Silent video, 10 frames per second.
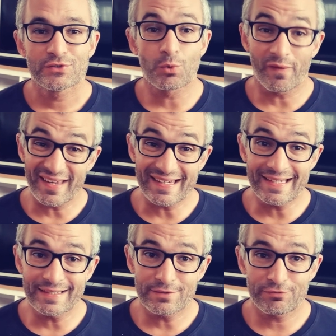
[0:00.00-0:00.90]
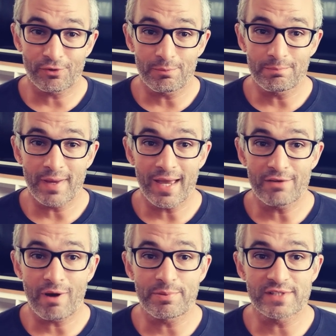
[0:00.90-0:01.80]
to what they needed from
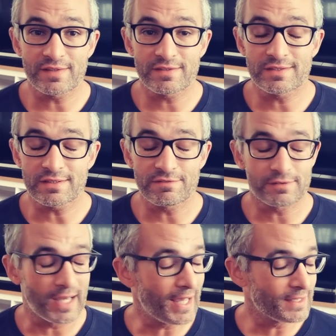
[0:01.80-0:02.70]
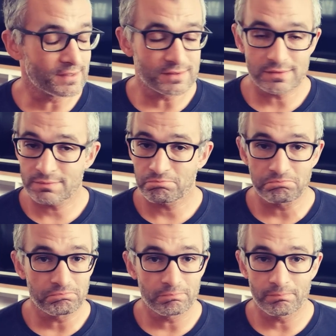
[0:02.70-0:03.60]
a representative, and
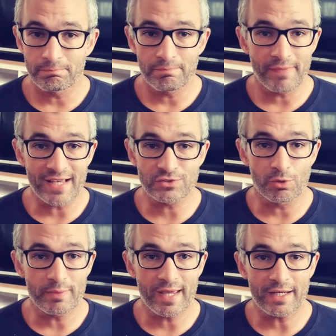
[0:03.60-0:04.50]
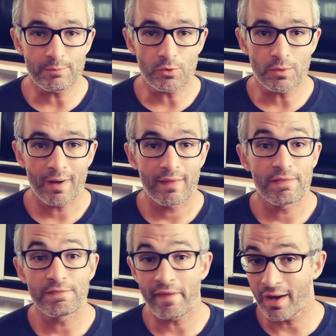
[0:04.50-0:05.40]
that's not me anymore.
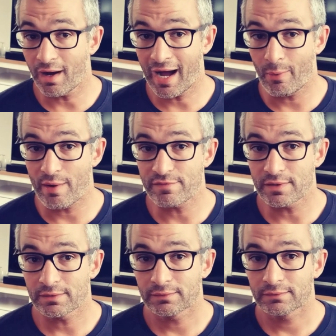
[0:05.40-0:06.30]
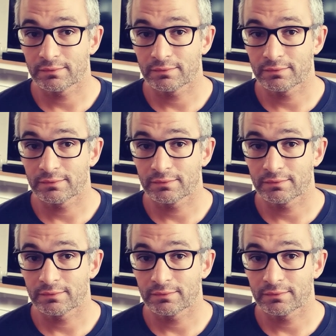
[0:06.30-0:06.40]
They are, however,